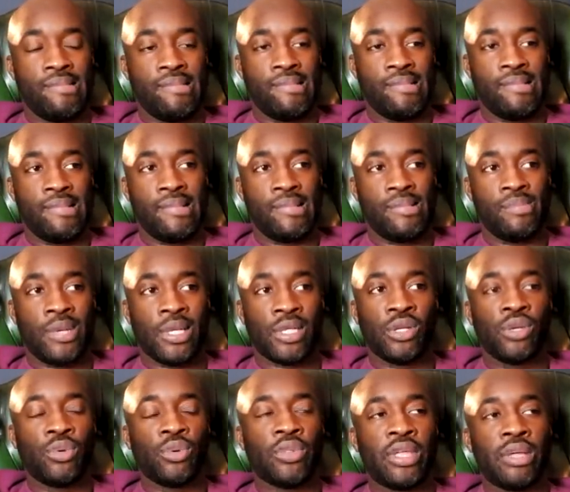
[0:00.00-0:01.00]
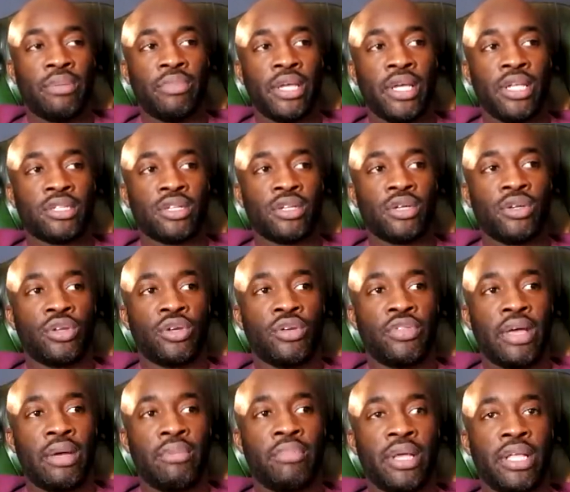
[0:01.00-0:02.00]
Um, I don't know what that means. I don't know
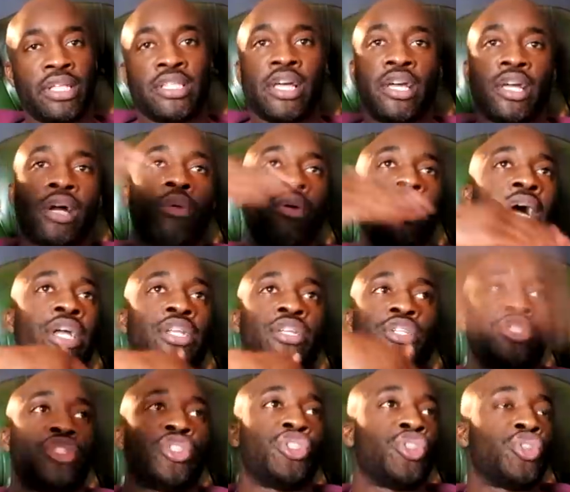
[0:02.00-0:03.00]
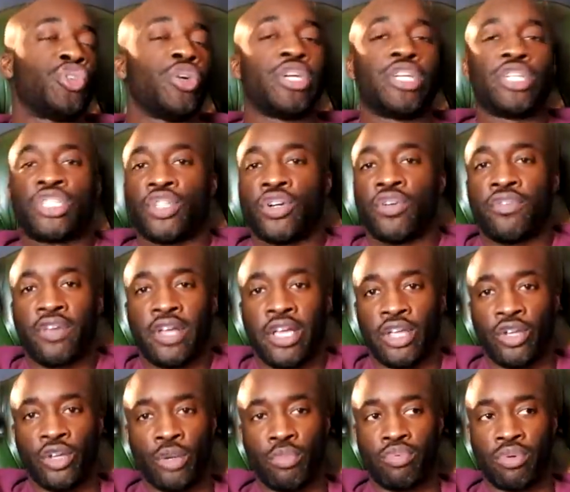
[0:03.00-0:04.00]
that means. Then go out and just enjoy yourself like
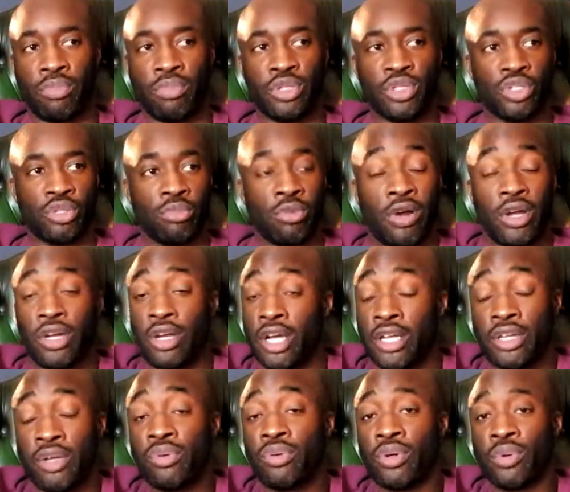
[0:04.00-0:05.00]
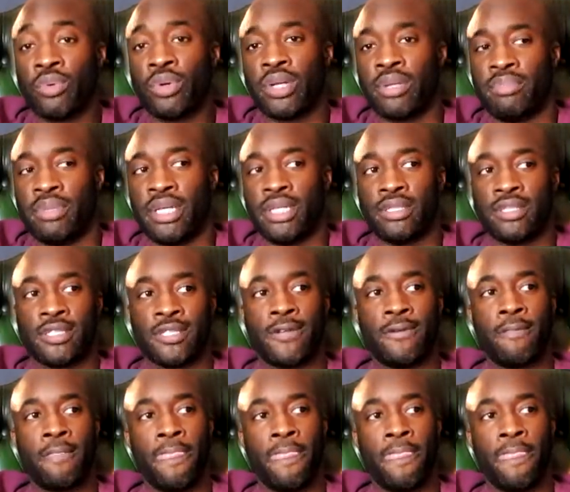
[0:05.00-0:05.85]
you're not promised tomorrow. I don't know what it means.